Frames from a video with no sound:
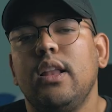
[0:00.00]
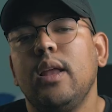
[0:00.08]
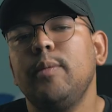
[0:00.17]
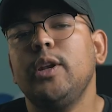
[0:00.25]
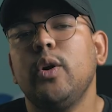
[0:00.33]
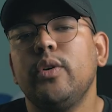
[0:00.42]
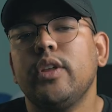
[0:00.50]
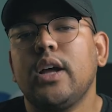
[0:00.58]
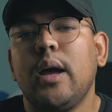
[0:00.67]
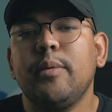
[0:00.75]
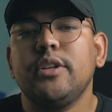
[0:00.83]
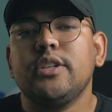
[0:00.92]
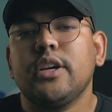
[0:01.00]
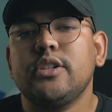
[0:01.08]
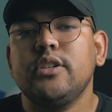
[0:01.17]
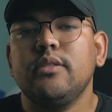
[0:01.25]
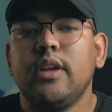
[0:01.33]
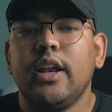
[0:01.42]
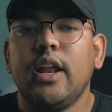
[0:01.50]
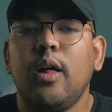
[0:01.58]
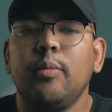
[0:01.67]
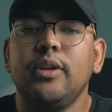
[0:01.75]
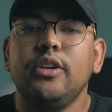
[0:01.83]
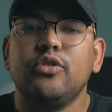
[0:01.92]
Let me know in the comment section, and
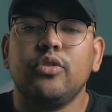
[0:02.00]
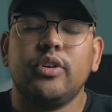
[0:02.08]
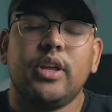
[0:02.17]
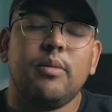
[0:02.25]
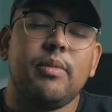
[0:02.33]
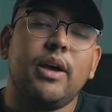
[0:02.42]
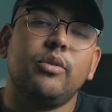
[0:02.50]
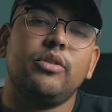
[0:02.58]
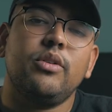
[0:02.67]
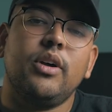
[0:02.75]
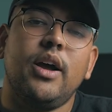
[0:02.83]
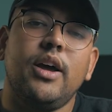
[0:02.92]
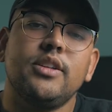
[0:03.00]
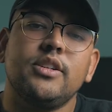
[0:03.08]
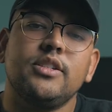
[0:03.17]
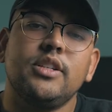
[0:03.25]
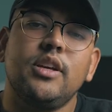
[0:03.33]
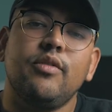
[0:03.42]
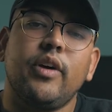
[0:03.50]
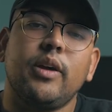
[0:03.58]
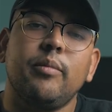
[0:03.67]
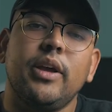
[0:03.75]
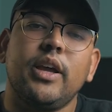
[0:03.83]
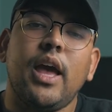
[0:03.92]
I'll be sure to get back with you guys and see if I
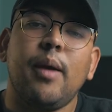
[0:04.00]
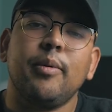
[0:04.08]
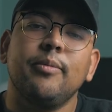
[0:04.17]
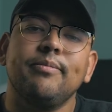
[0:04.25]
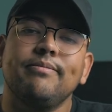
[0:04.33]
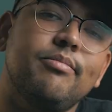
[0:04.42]
can make it happen.